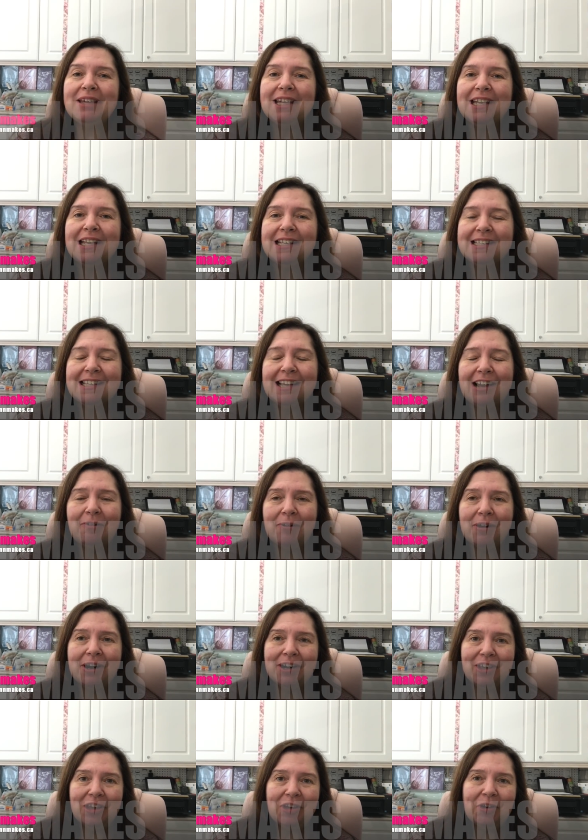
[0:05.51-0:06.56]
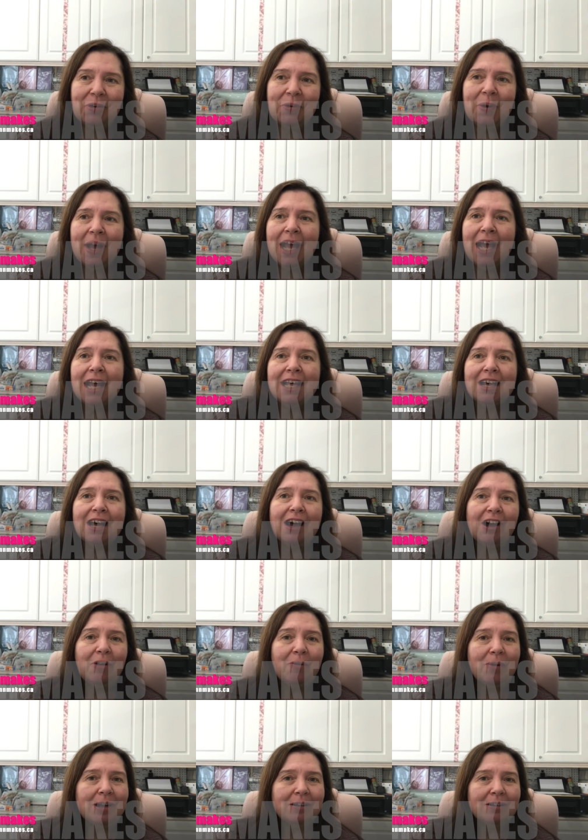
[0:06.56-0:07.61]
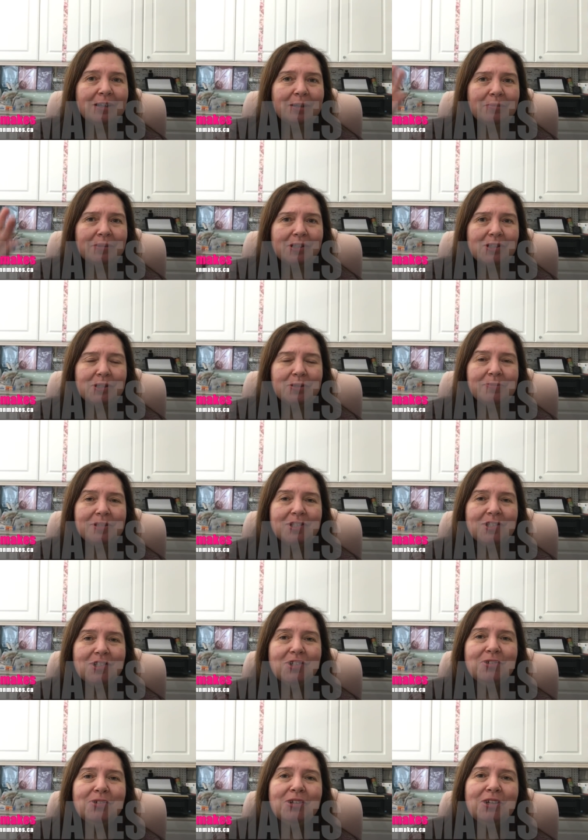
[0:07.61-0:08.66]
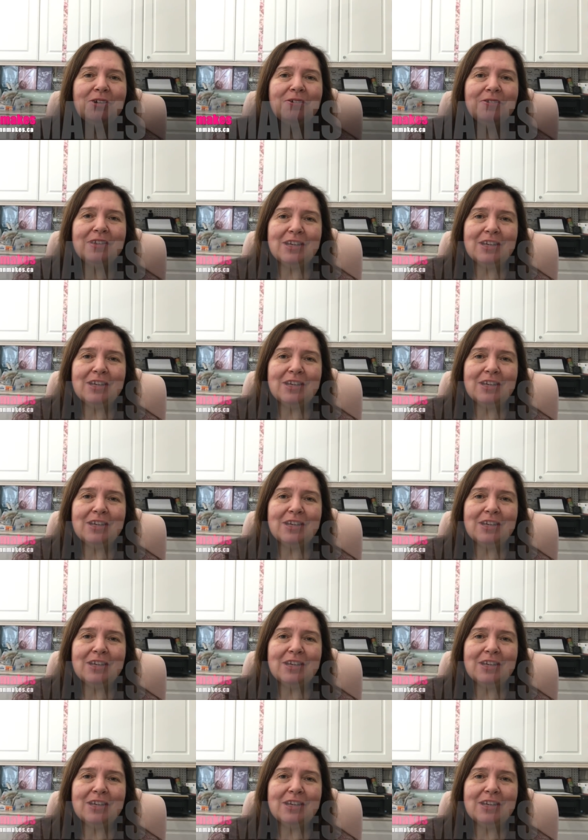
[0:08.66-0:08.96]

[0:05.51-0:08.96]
Makes. How are you? Uh, welcome into my studio.